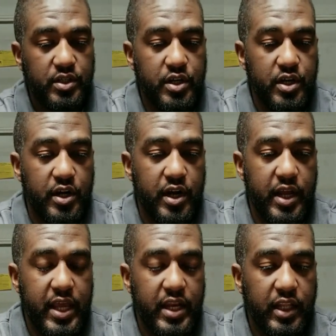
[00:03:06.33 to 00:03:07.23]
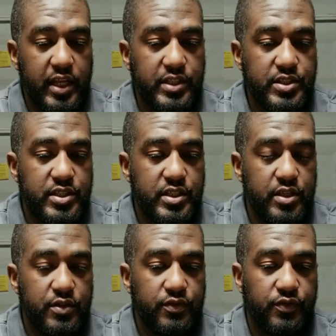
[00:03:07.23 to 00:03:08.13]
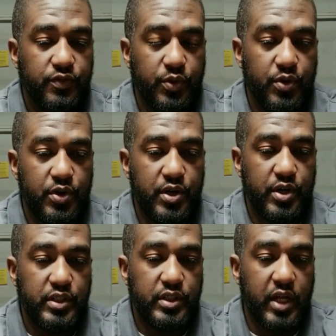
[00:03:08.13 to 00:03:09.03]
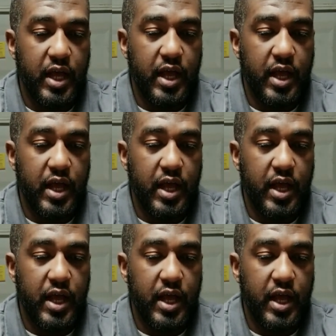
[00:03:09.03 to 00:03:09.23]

your inlets for